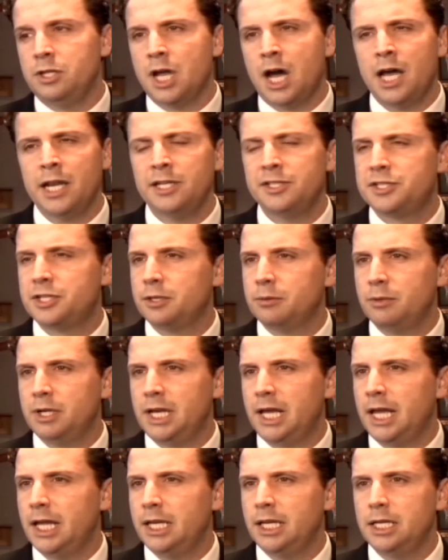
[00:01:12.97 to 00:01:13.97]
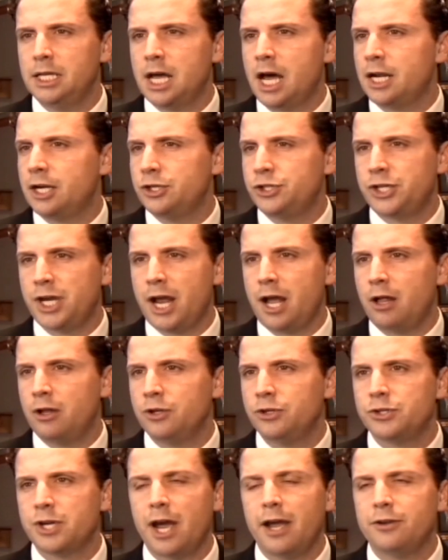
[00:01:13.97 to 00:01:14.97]
Yes, that's the same
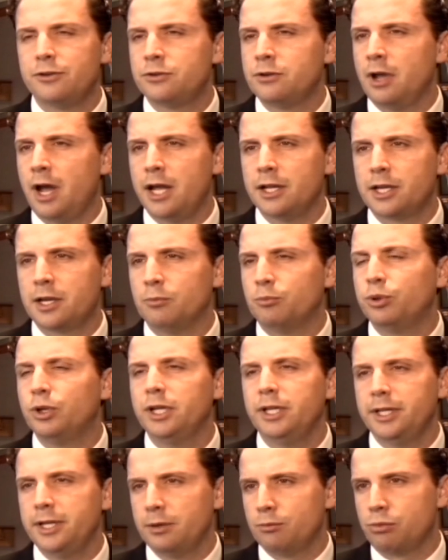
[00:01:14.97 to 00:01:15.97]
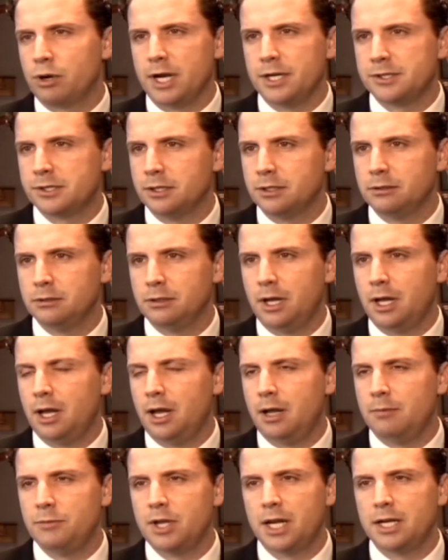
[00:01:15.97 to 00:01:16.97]
school where Barret Peery
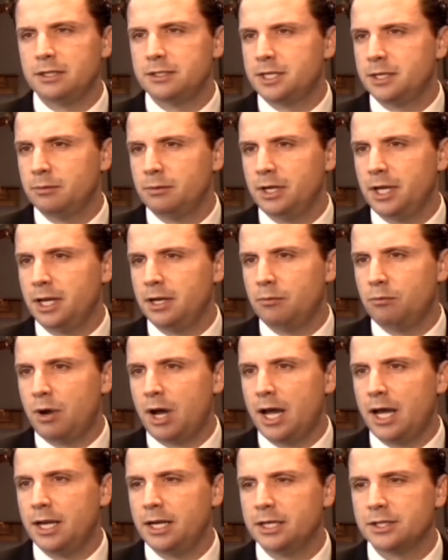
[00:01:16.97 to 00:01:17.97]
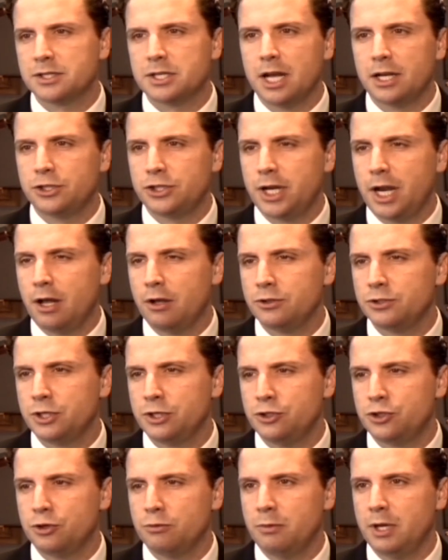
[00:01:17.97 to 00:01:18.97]
was the head coach for three years. Both teams have a
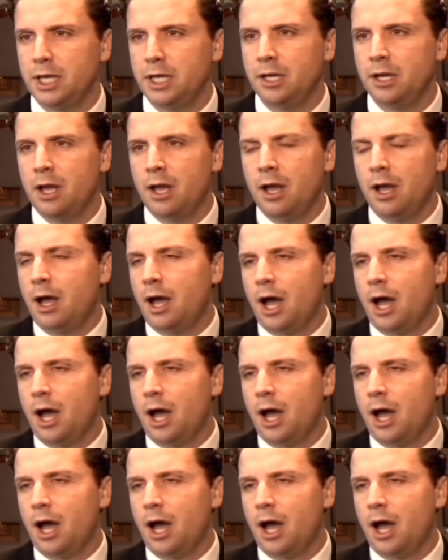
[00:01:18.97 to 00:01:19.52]
common opponent.